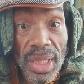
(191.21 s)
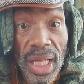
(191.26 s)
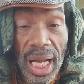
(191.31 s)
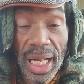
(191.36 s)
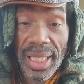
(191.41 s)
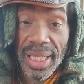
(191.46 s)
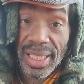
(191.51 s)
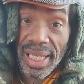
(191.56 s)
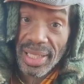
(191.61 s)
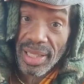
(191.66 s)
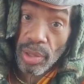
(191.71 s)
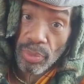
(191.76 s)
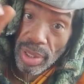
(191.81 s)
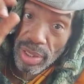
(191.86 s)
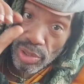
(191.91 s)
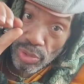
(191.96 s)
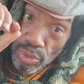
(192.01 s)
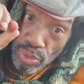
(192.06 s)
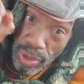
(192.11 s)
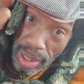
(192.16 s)
and send the
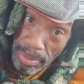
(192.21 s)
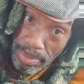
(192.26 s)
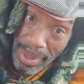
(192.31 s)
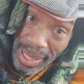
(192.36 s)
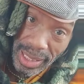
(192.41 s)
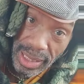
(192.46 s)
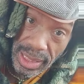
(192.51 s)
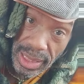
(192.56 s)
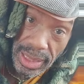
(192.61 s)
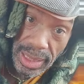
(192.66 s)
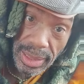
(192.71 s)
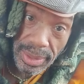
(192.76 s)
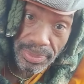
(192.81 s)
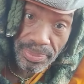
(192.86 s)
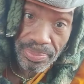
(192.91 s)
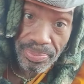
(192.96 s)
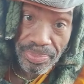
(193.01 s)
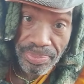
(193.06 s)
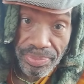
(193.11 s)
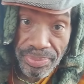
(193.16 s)
rest right back to you.
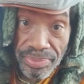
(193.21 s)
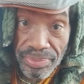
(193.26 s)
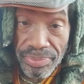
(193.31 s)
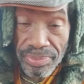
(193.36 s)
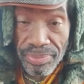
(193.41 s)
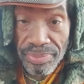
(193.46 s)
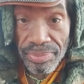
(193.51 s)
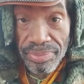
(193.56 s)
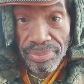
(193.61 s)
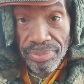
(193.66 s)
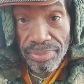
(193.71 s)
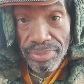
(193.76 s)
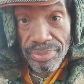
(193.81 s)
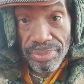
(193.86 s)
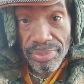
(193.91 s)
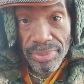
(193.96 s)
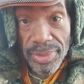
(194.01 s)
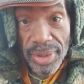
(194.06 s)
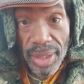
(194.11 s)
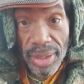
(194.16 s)

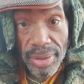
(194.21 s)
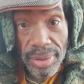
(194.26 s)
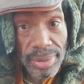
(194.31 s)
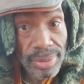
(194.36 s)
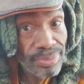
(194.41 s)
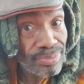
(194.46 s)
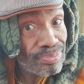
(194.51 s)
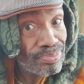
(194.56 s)
No?